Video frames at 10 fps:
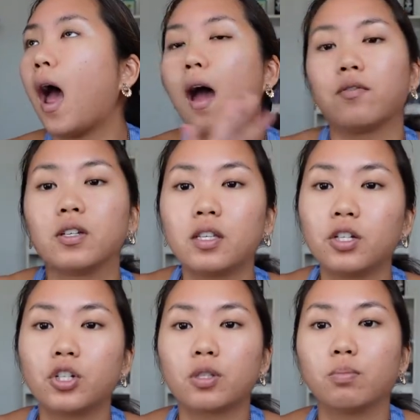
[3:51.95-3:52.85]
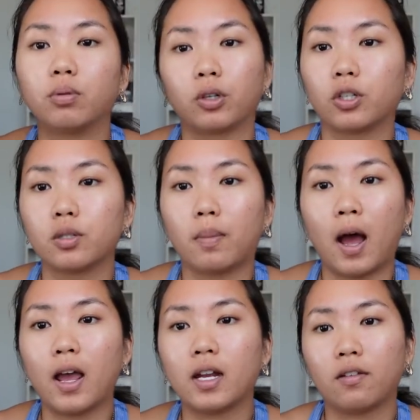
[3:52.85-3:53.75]
everything just blurs
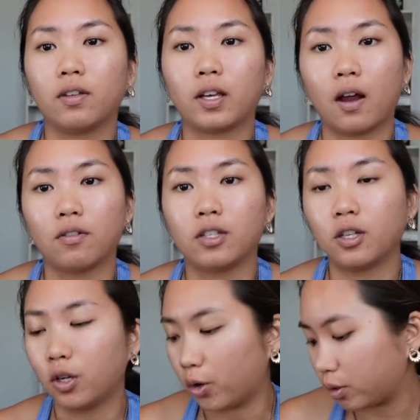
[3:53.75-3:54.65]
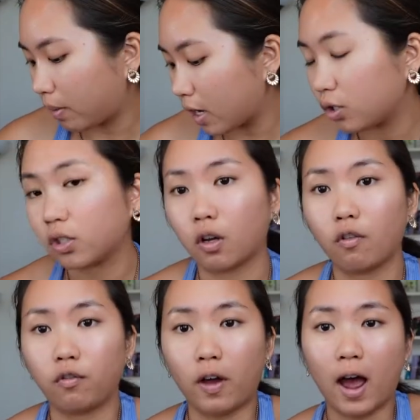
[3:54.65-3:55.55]
by and I feel like everything goes by so
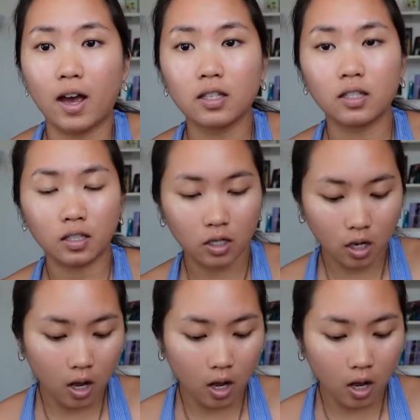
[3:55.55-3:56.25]
fast.